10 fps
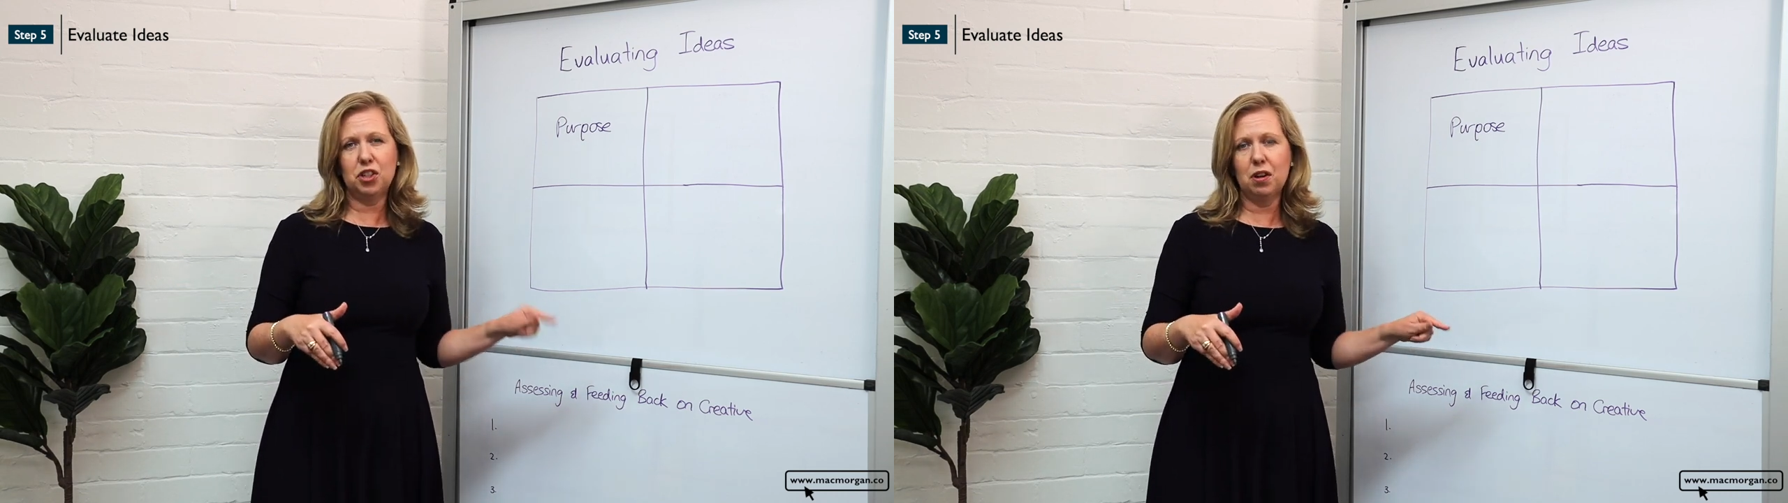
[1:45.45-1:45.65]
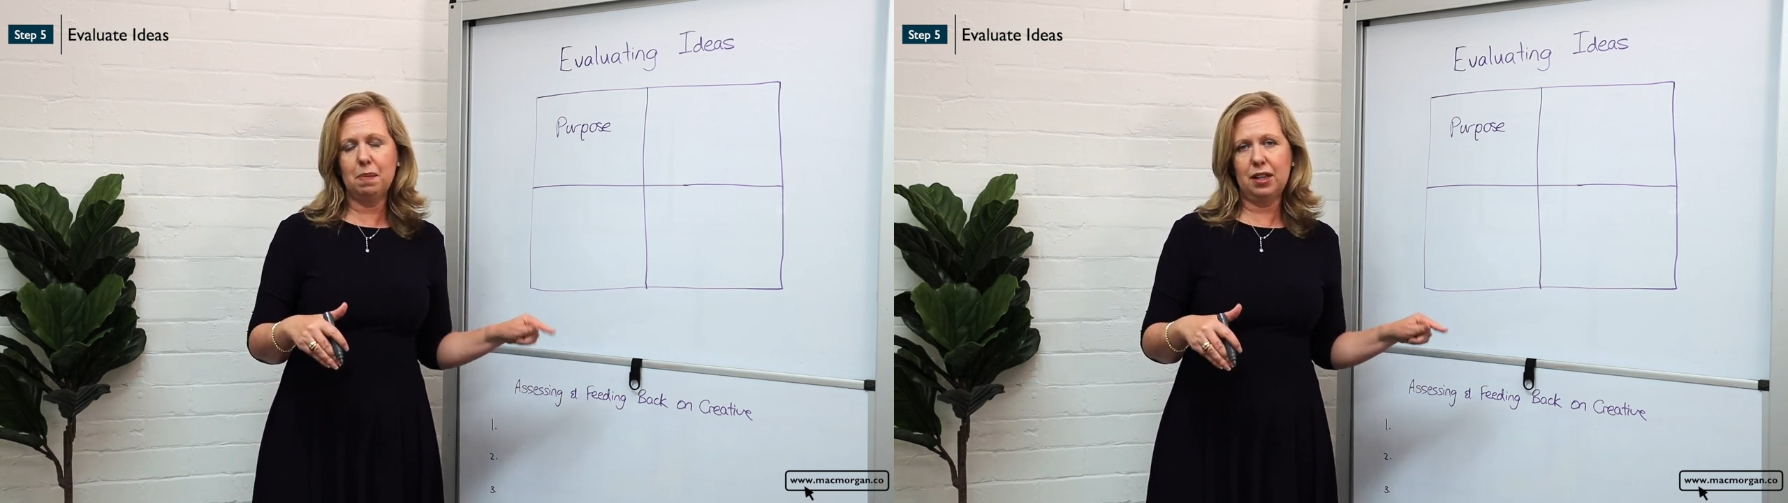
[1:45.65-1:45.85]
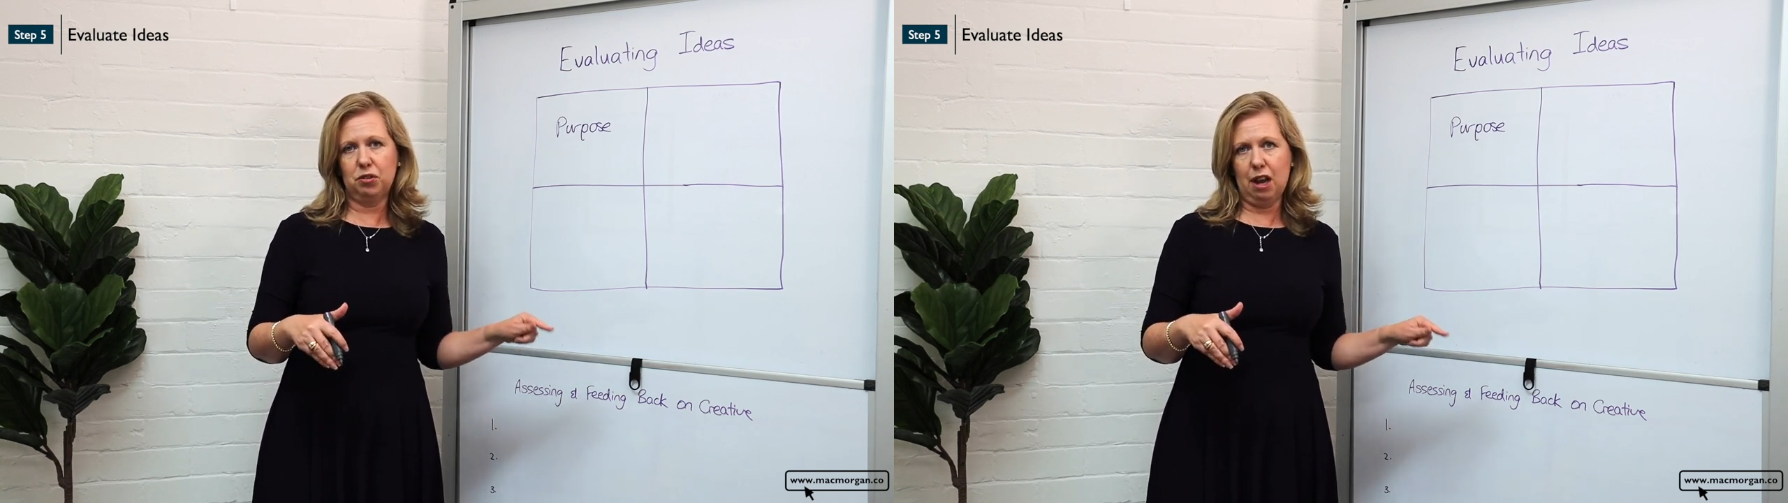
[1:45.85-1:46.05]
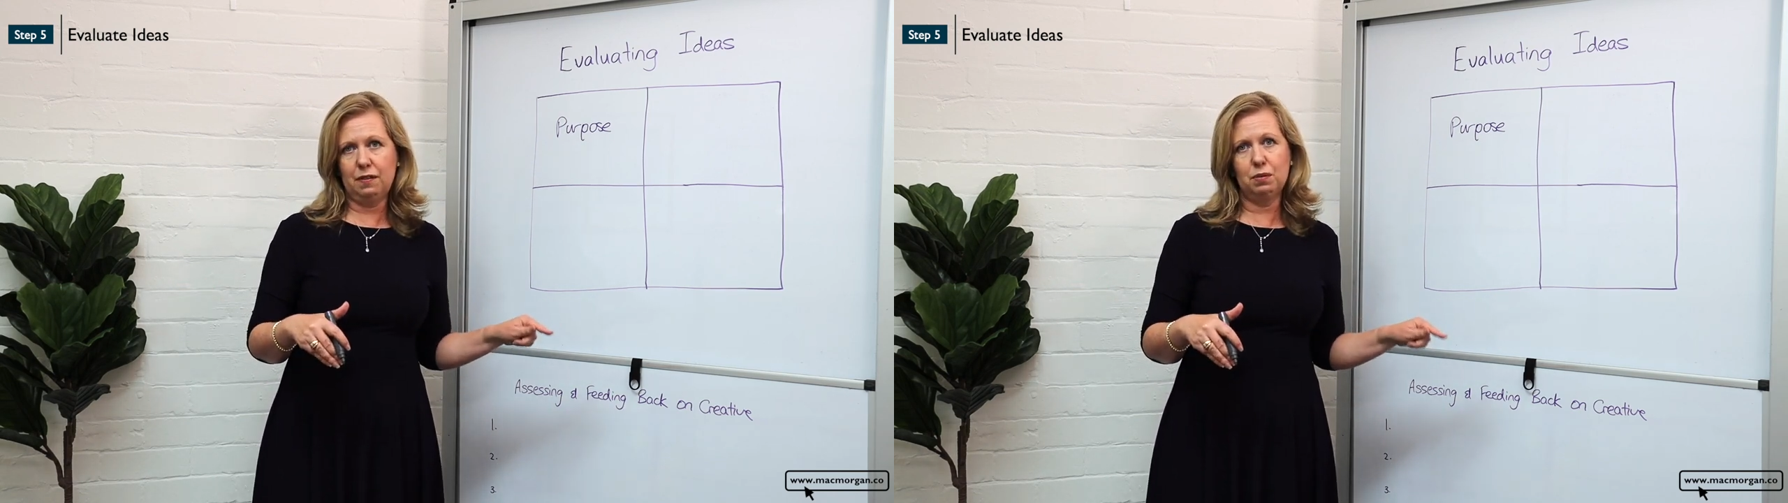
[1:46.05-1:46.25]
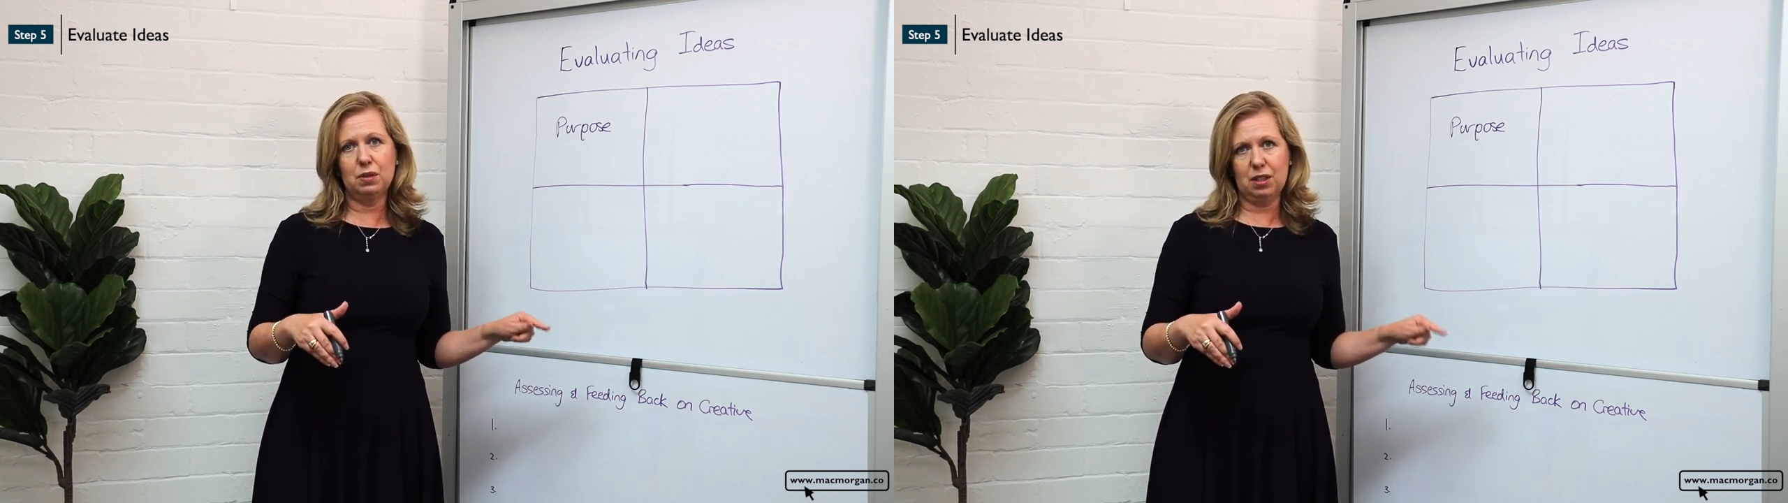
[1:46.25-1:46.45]
you're about
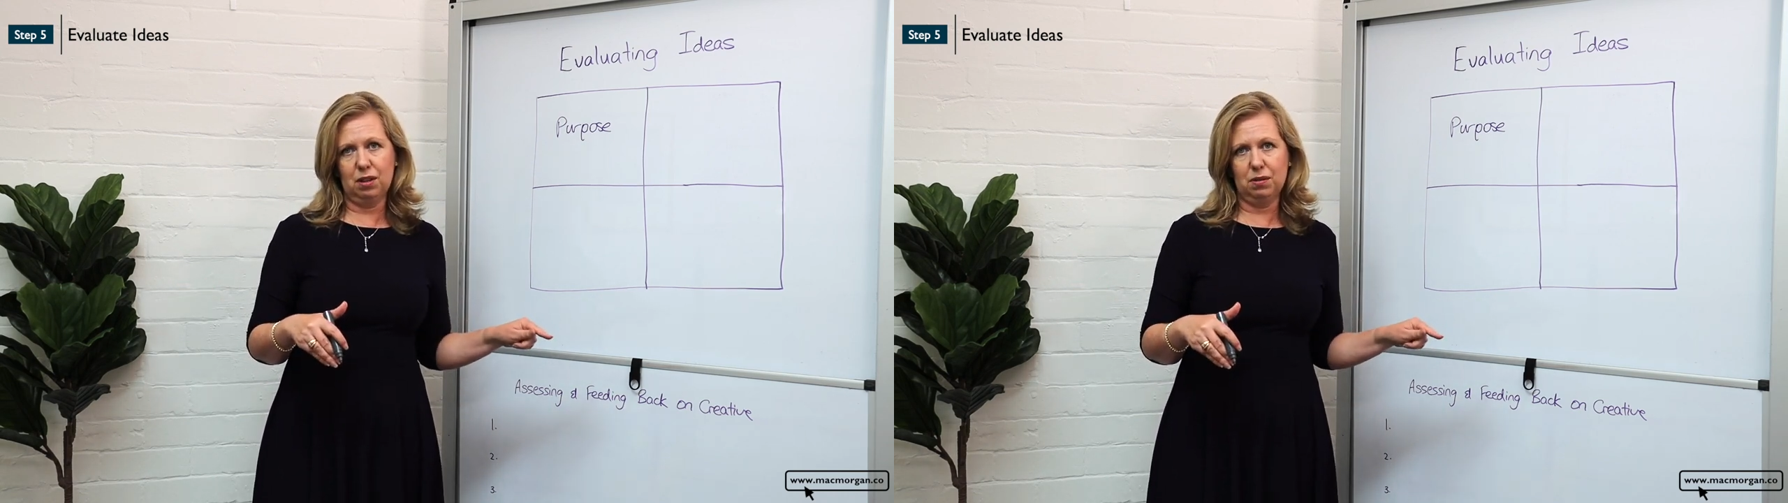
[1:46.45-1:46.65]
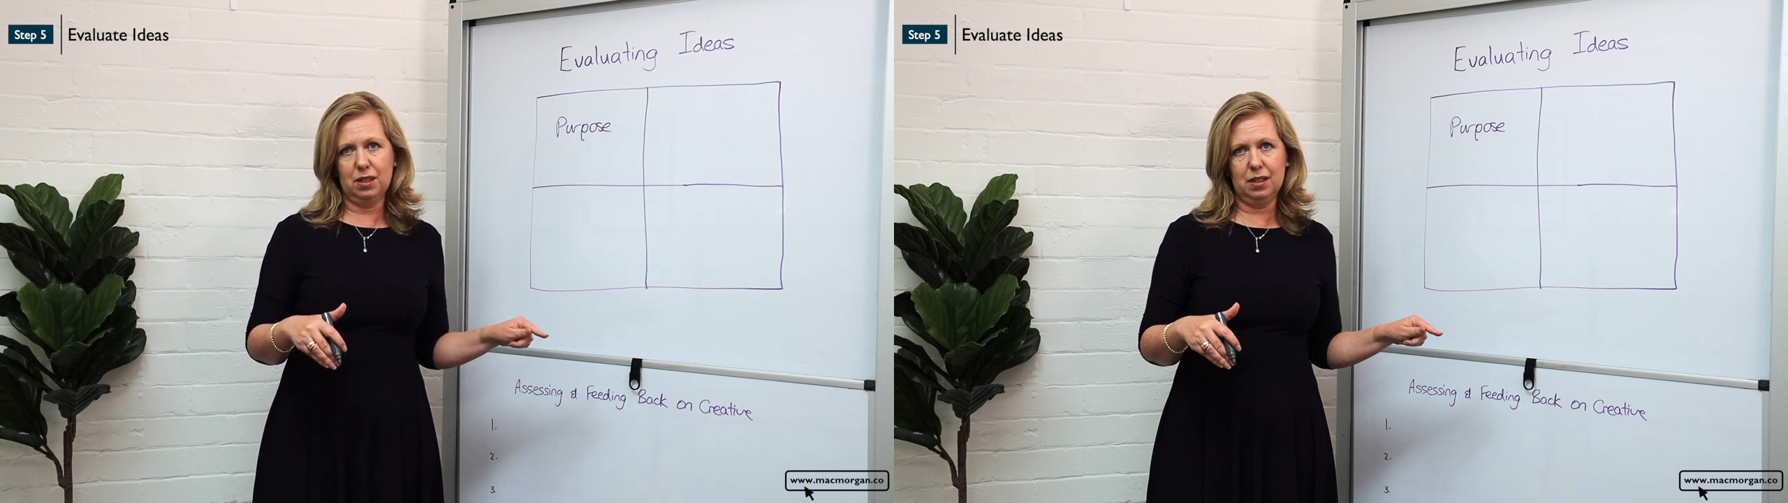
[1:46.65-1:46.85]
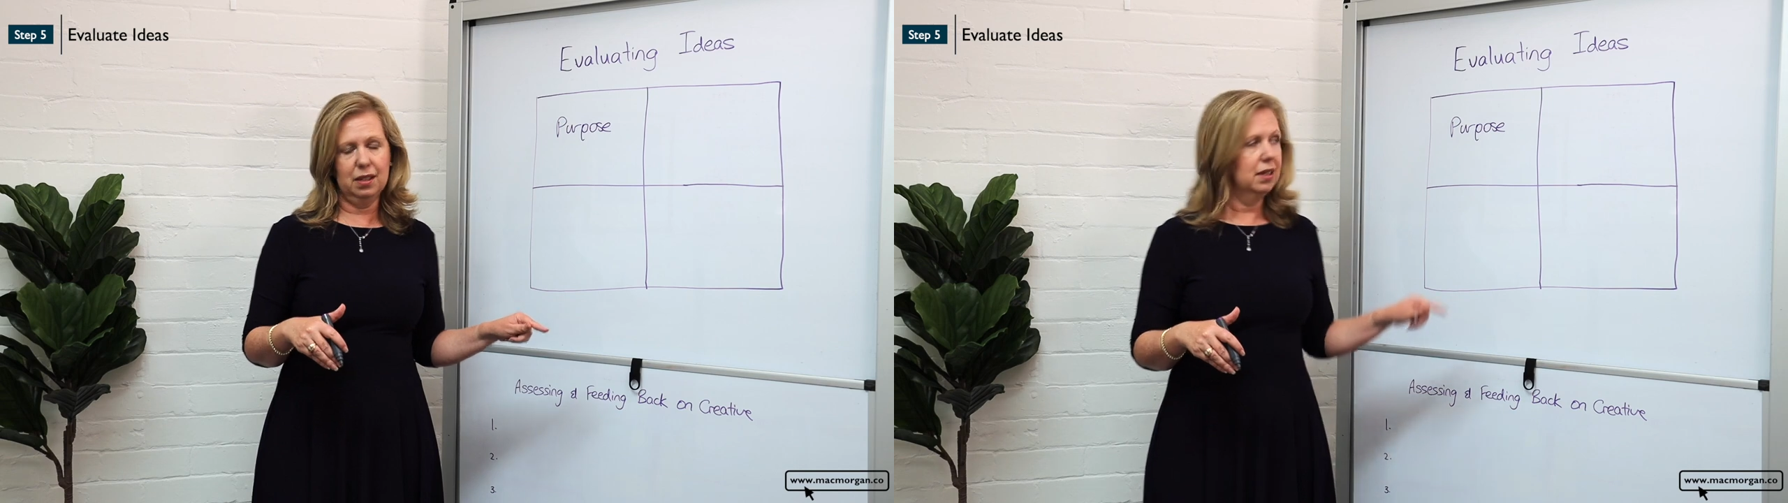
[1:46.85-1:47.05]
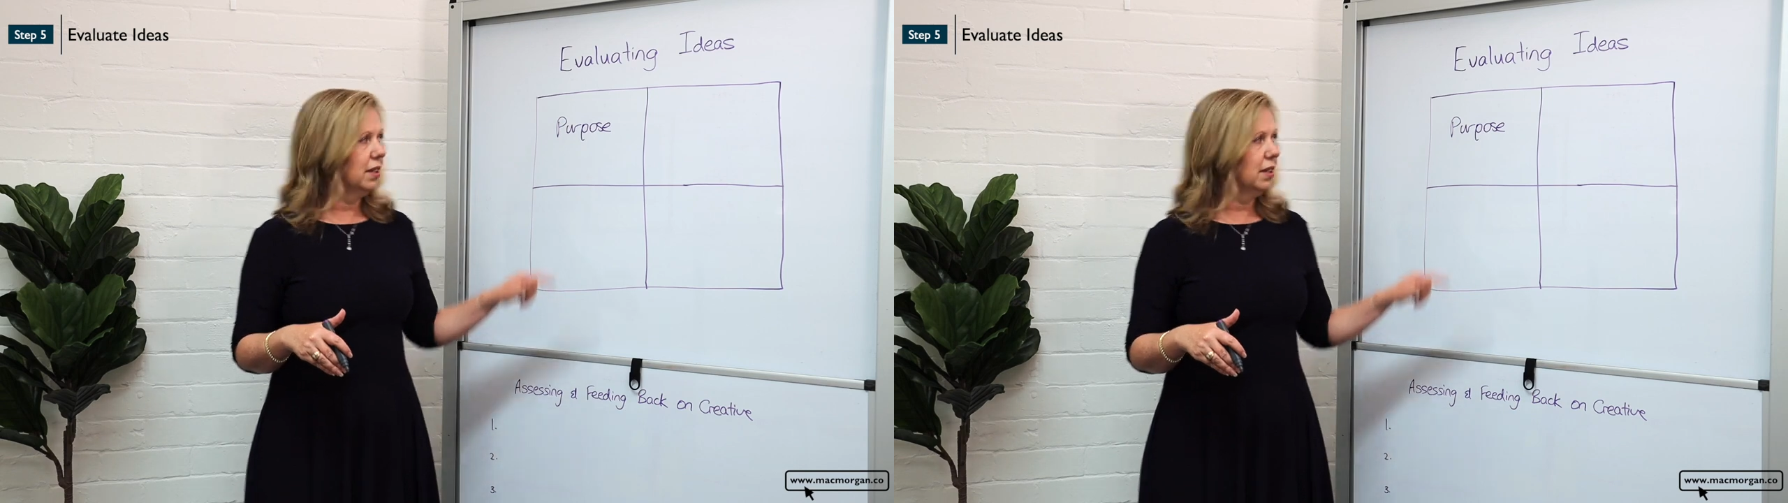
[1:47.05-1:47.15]
driving results.